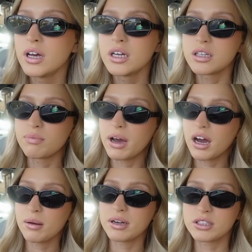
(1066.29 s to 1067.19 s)
So if my
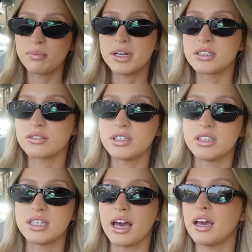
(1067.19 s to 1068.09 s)
eyebrows are a bit dodgy
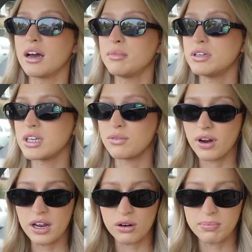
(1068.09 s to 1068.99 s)
today, I'm using a
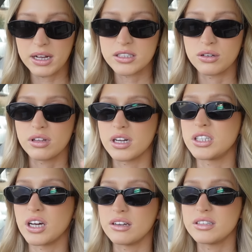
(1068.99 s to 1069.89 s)
really old pencil that I
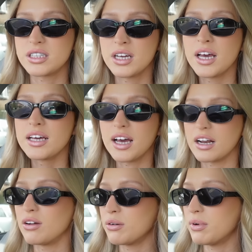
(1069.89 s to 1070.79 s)
don't get
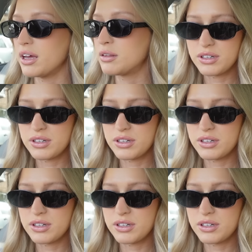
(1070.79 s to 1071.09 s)
along with.